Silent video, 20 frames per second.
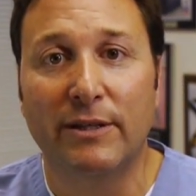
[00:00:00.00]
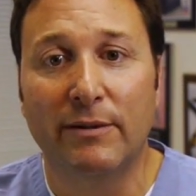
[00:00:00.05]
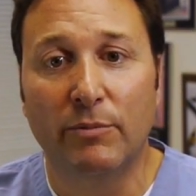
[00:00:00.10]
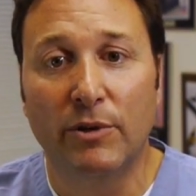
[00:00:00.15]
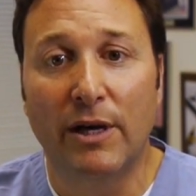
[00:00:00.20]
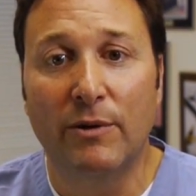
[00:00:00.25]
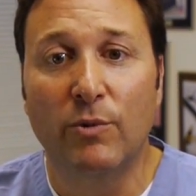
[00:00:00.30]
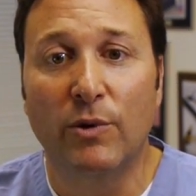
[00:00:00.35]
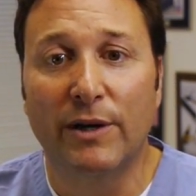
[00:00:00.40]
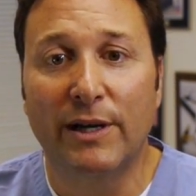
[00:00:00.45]
the
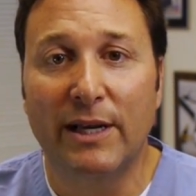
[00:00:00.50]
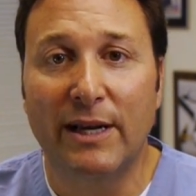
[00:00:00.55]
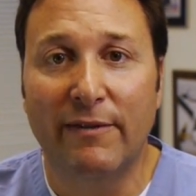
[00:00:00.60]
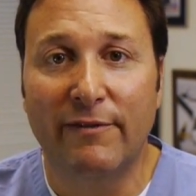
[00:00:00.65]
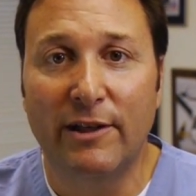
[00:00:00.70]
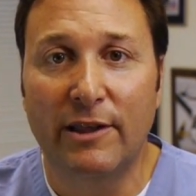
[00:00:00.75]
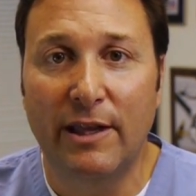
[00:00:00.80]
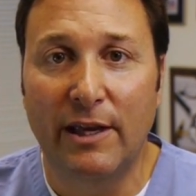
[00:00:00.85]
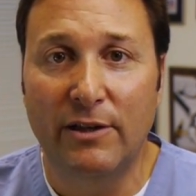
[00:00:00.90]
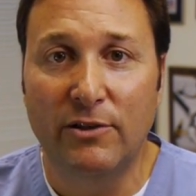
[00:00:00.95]
blood work and
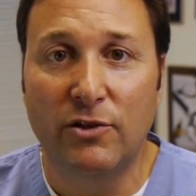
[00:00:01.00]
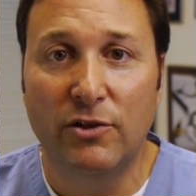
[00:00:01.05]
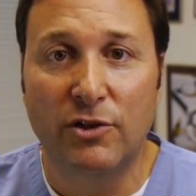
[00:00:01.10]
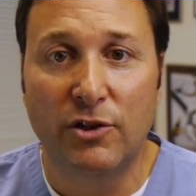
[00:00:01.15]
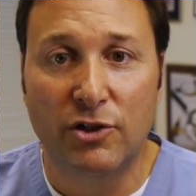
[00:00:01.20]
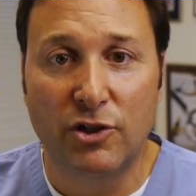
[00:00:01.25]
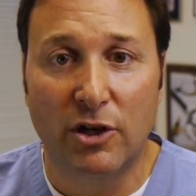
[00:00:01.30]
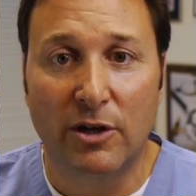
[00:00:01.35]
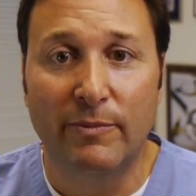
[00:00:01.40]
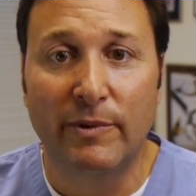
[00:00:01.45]
everything to
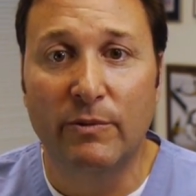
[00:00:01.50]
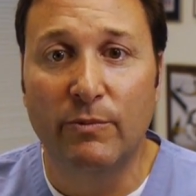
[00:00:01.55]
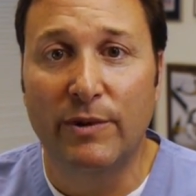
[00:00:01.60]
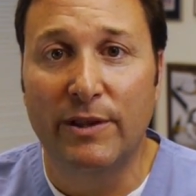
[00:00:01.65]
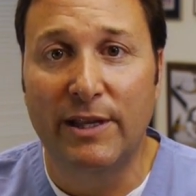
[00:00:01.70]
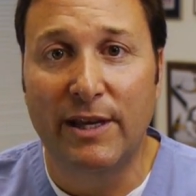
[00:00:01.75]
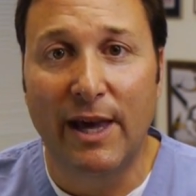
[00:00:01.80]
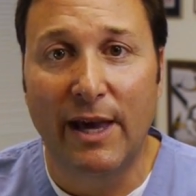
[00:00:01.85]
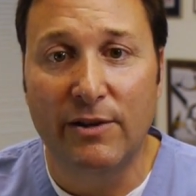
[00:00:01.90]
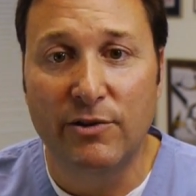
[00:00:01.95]
determine when
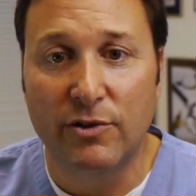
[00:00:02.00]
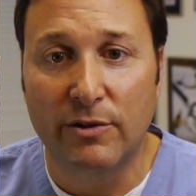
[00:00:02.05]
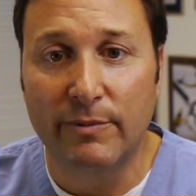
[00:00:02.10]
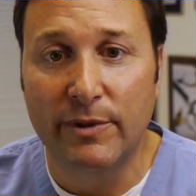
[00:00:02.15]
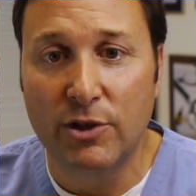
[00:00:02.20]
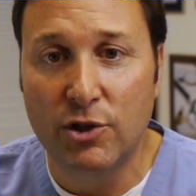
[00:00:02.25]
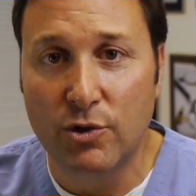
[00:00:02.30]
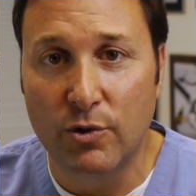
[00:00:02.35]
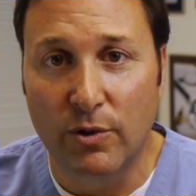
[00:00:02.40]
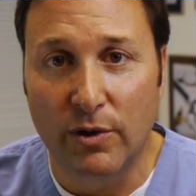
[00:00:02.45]
the eggs are
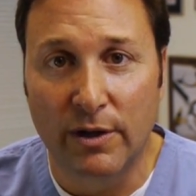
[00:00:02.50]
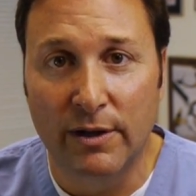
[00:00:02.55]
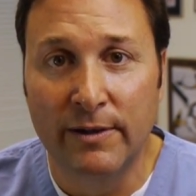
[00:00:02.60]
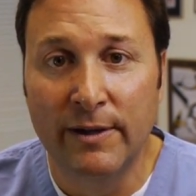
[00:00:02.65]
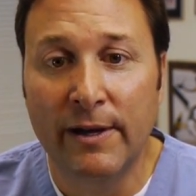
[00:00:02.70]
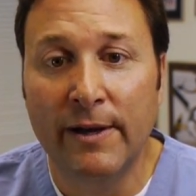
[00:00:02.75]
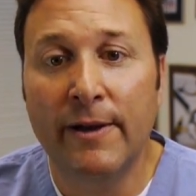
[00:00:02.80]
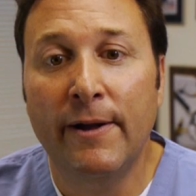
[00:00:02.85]
mature.